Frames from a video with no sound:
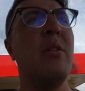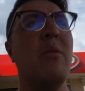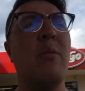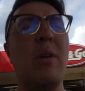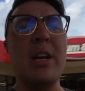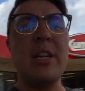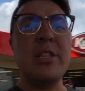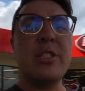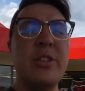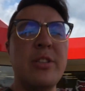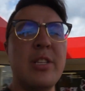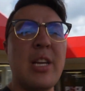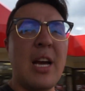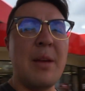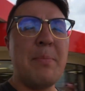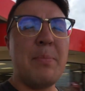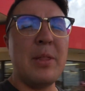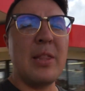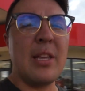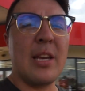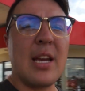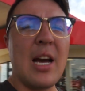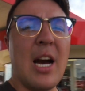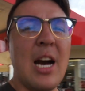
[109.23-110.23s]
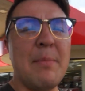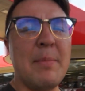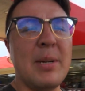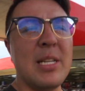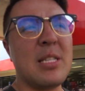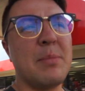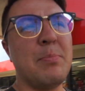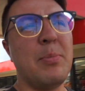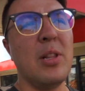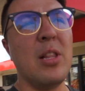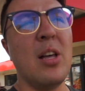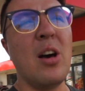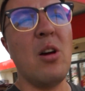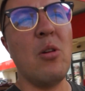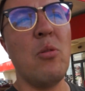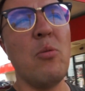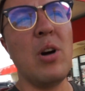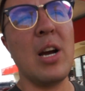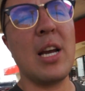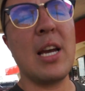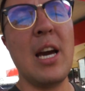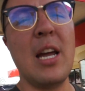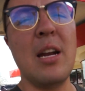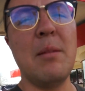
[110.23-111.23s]
why don't you type in the comments below
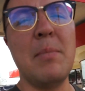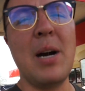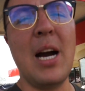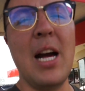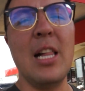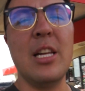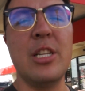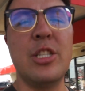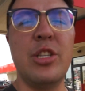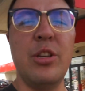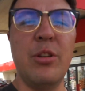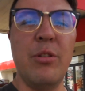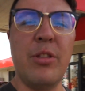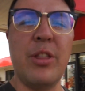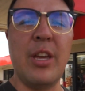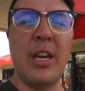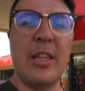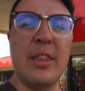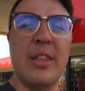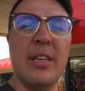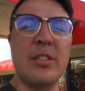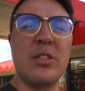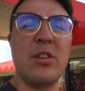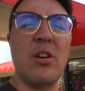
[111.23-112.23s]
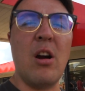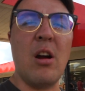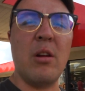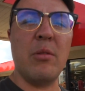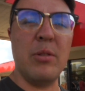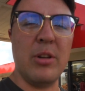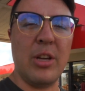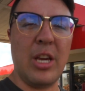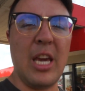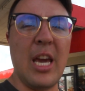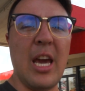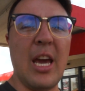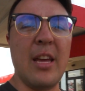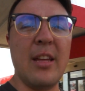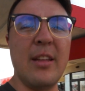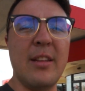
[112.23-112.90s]
what kind of mileage you think this car will get.